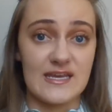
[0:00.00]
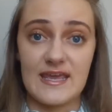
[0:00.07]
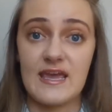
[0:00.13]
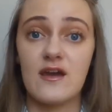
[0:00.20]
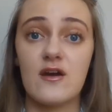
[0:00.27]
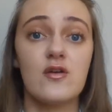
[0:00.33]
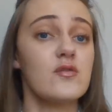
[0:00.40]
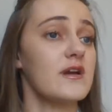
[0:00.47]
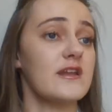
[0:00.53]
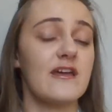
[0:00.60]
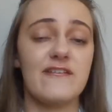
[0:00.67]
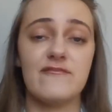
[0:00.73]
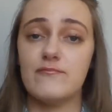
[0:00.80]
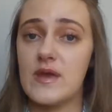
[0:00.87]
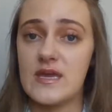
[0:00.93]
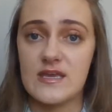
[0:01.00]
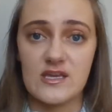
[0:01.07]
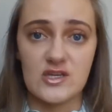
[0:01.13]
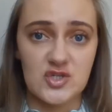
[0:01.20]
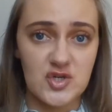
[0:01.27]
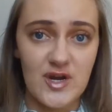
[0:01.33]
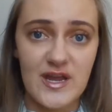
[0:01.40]
account and I'm
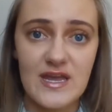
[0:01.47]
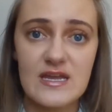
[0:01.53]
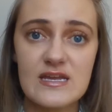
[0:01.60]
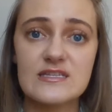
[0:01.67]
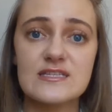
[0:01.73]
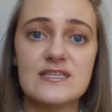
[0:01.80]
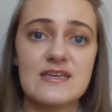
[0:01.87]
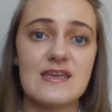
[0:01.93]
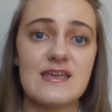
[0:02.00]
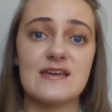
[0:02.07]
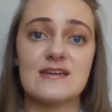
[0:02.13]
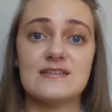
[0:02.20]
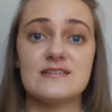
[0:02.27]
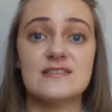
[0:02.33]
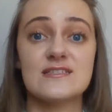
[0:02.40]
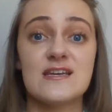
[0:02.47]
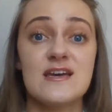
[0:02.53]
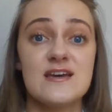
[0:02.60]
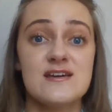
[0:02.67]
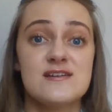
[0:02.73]
making trades, and